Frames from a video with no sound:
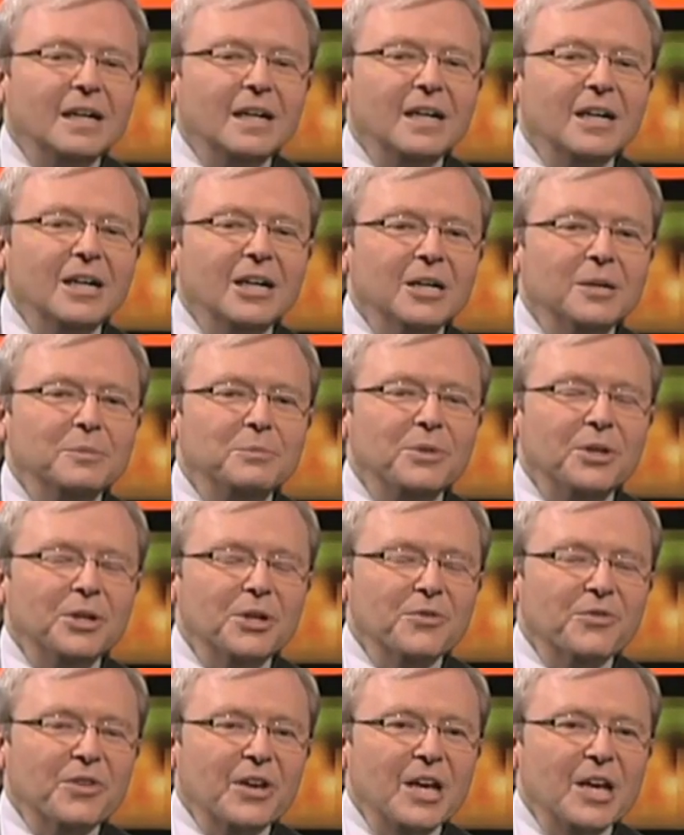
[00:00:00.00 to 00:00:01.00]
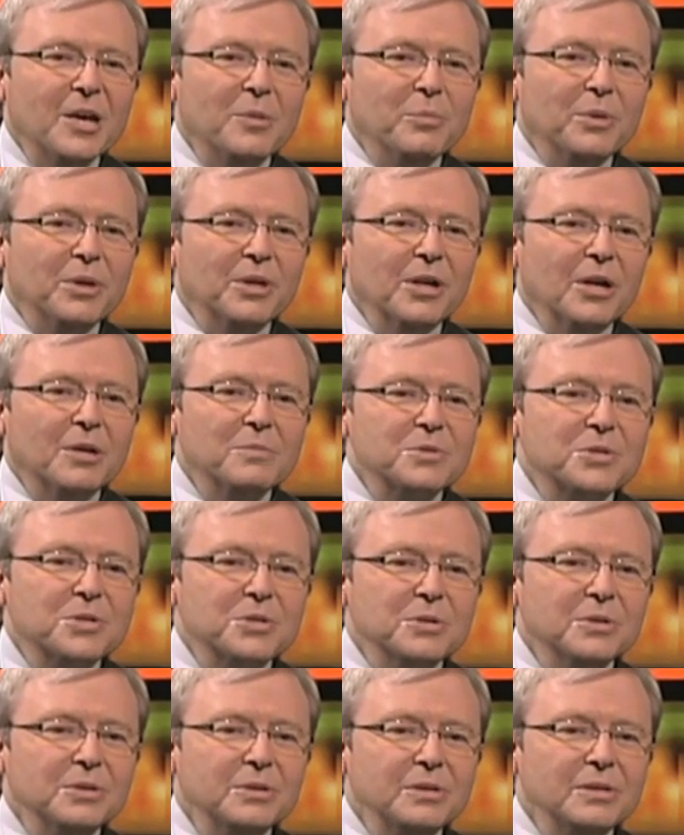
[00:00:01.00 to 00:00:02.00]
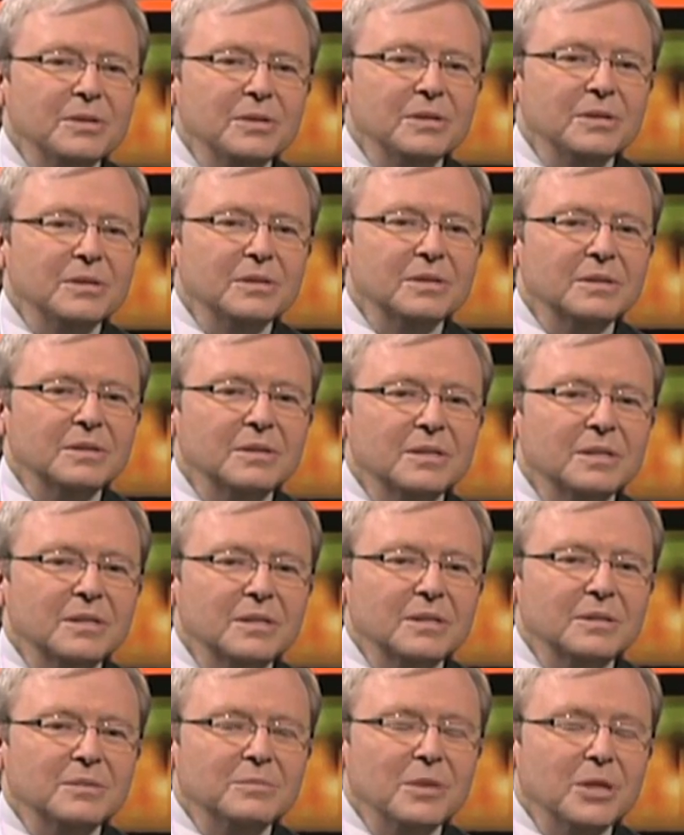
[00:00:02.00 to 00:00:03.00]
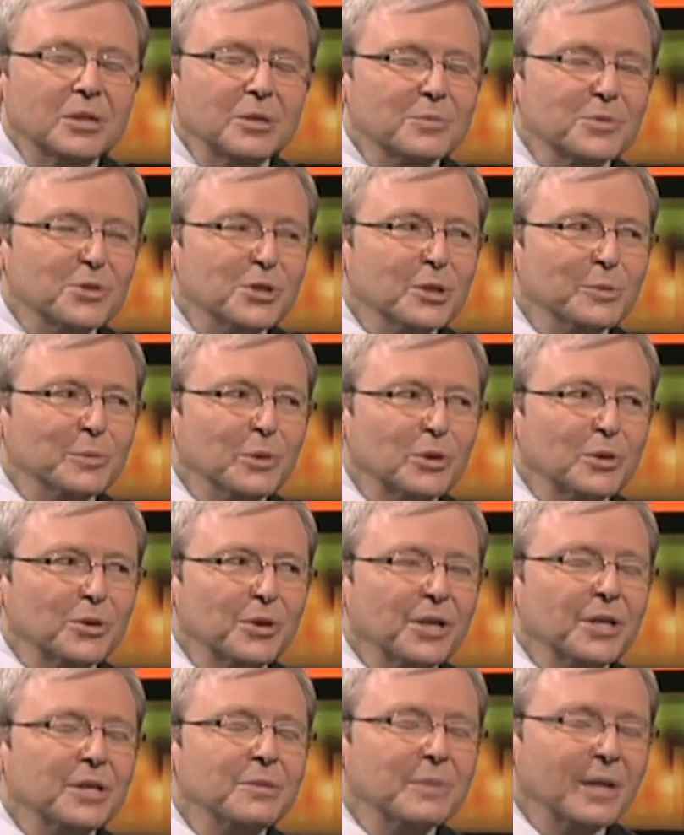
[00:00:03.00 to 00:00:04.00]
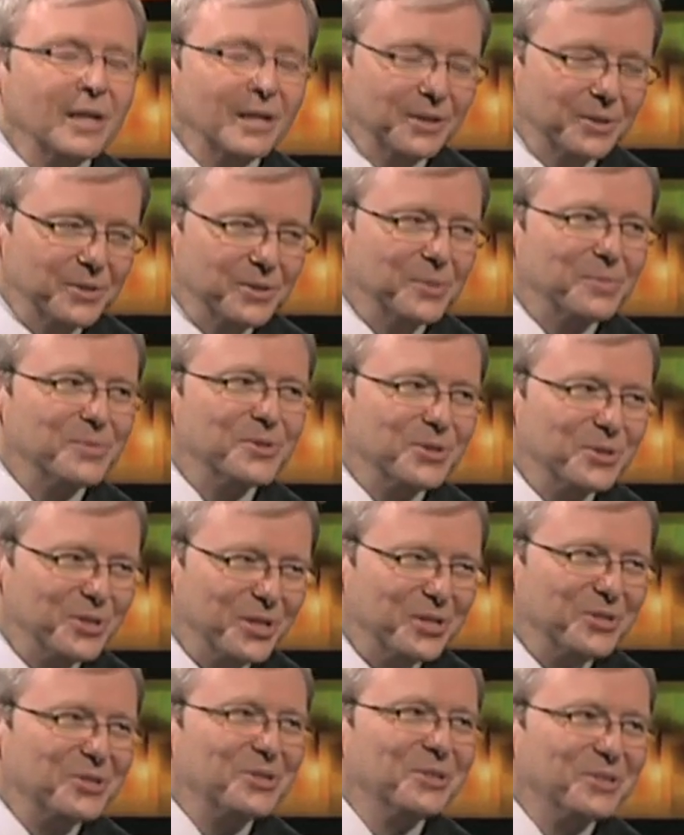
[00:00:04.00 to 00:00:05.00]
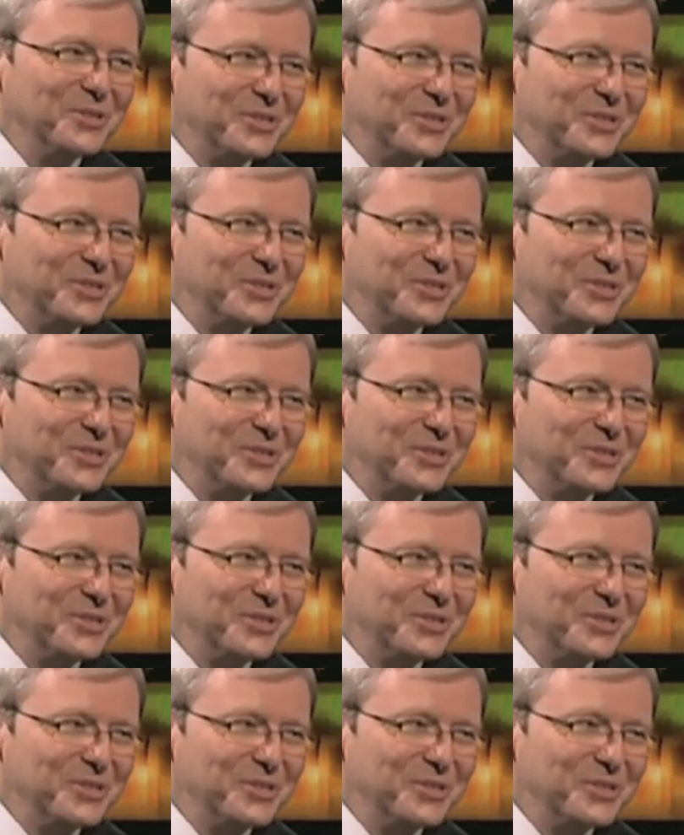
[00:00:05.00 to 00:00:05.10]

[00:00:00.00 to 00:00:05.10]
Hey, Ravi, I'm Kuno. I like to put watermelons in my backen passage.